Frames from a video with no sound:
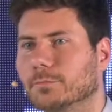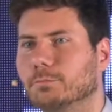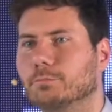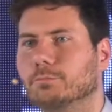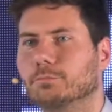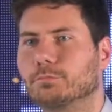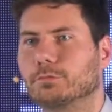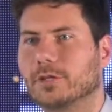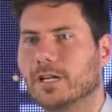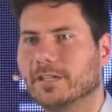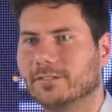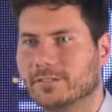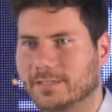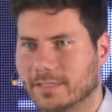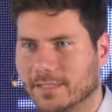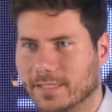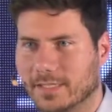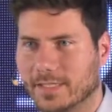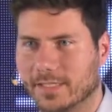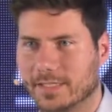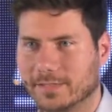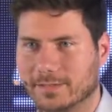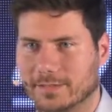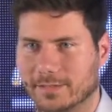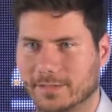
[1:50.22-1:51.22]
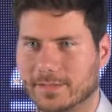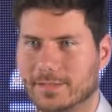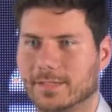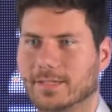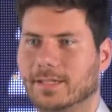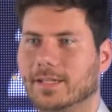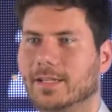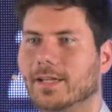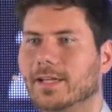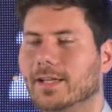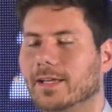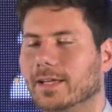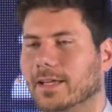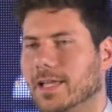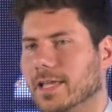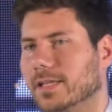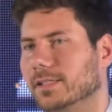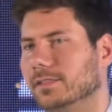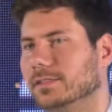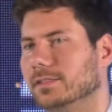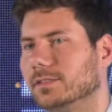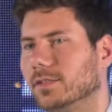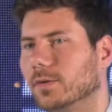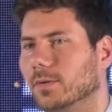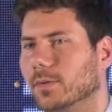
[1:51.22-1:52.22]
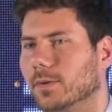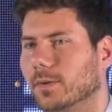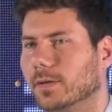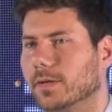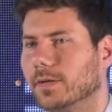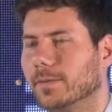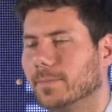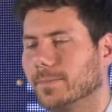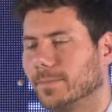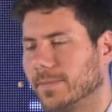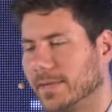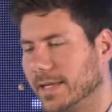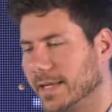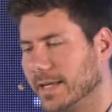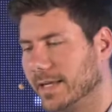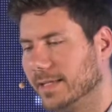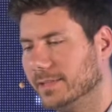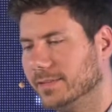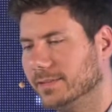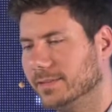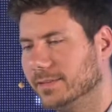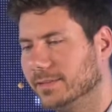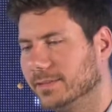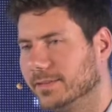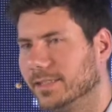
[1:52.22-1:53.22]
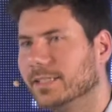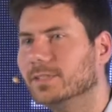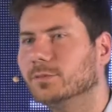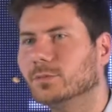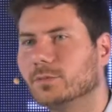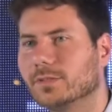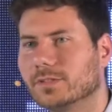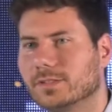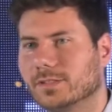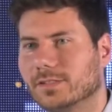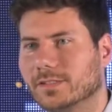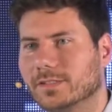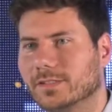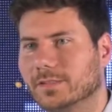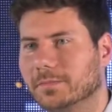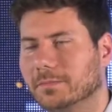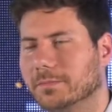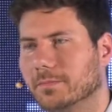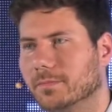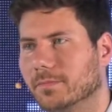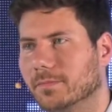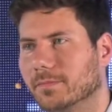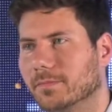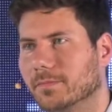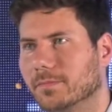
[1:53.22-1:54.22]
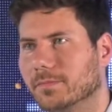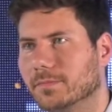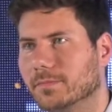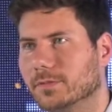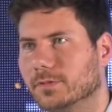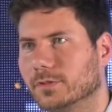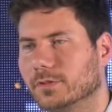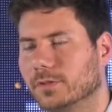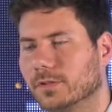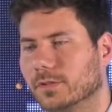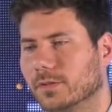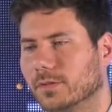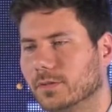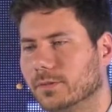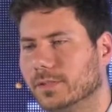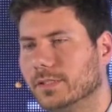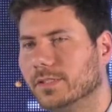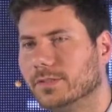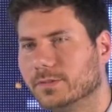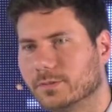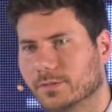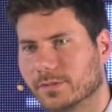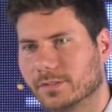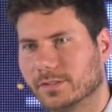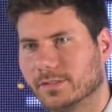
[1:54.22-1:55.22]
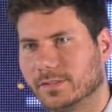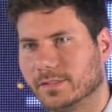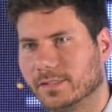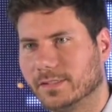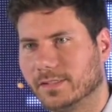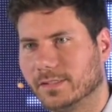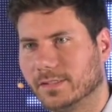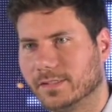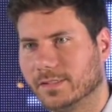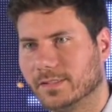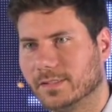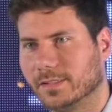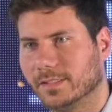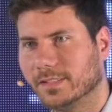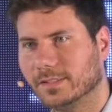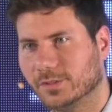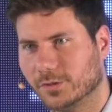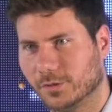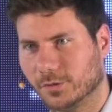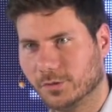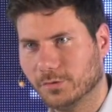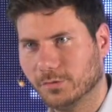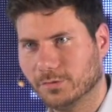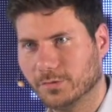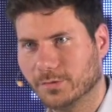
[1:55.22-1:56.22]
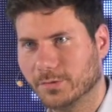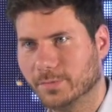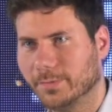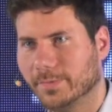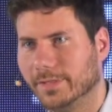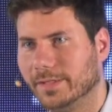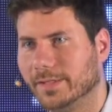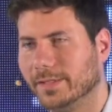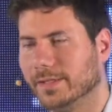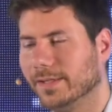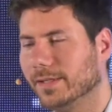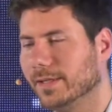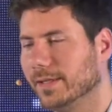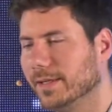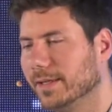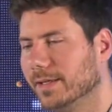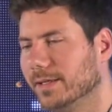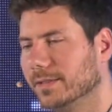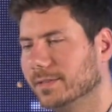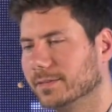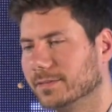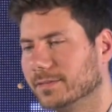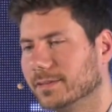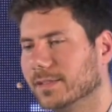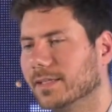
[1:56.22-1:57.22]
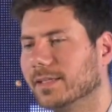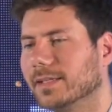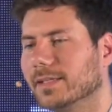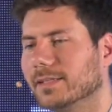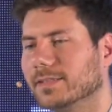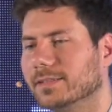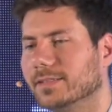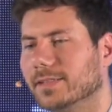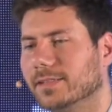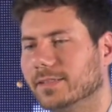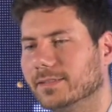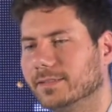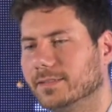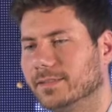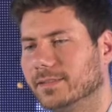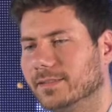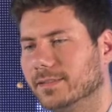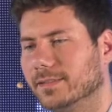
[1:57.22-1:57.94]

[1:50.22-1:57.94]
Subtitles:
privatized, and so on. And that was a so interesting issue for me that